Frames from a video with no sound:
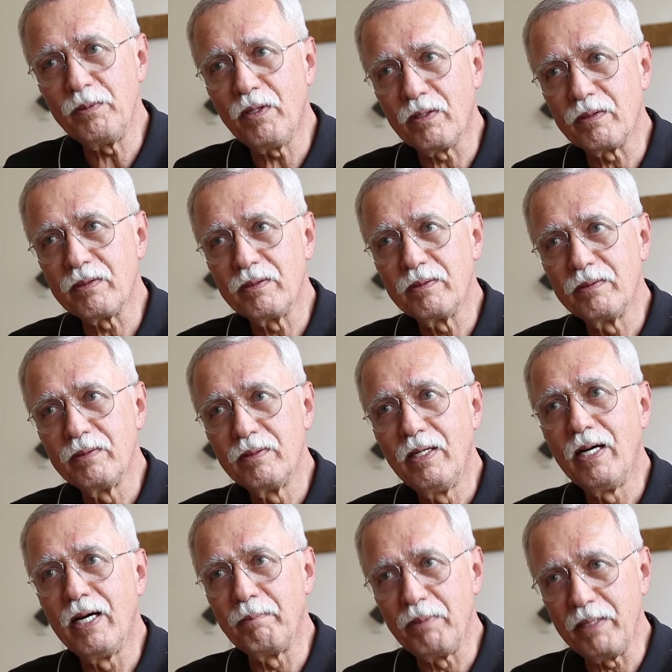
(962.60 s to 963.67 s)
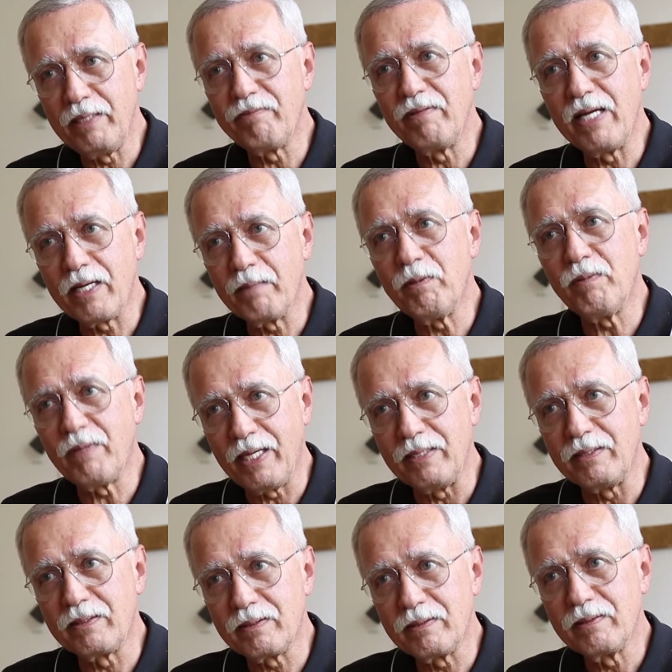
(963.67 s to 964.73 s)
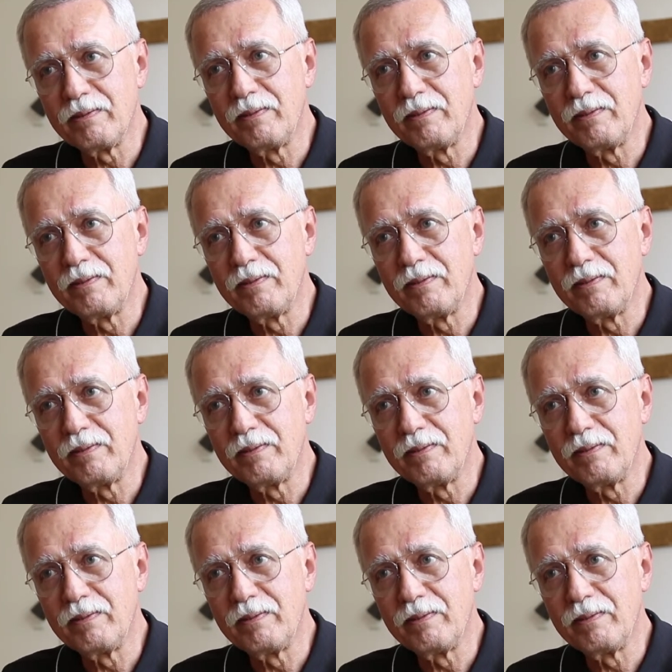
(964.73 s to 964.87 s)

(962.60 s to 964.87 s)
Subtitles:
not. I believe in animal rights.